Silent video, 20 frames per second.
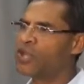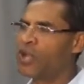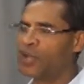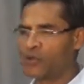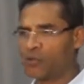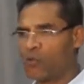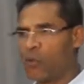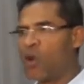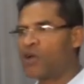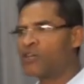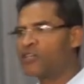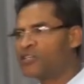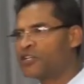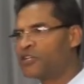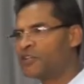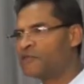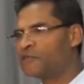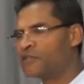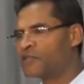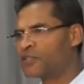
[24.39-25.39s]
and
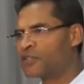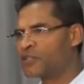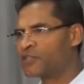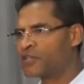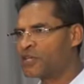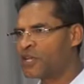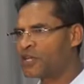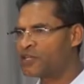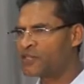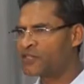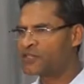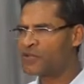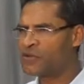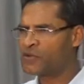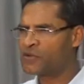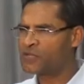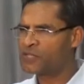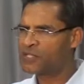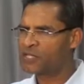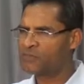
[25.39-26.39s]
quantitative research? Let us
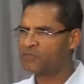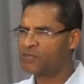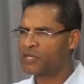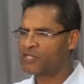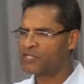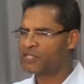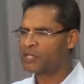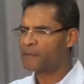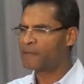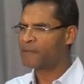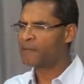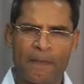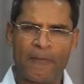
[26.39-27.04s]
go step by step.